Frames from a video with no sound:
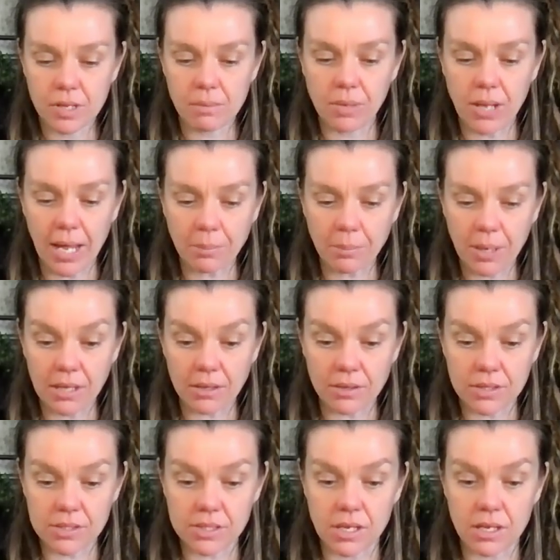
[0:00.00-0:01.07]
Black Panther
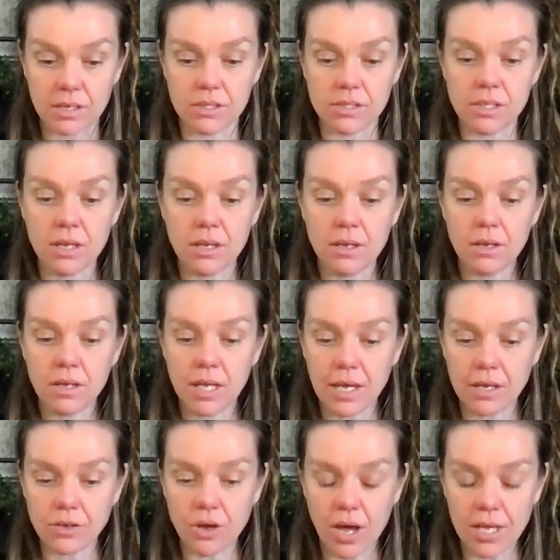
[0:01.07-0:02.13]
says,
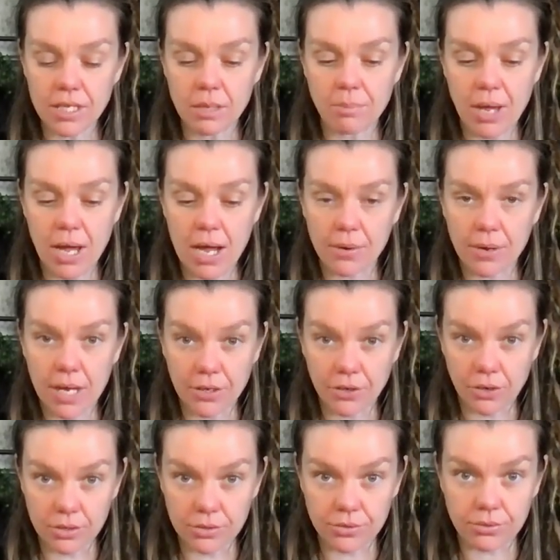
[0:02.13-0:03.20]
ignite your power and
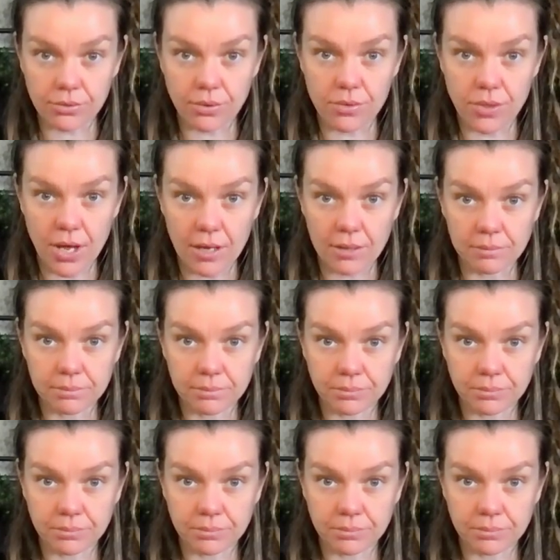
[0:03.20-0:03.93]
go through that.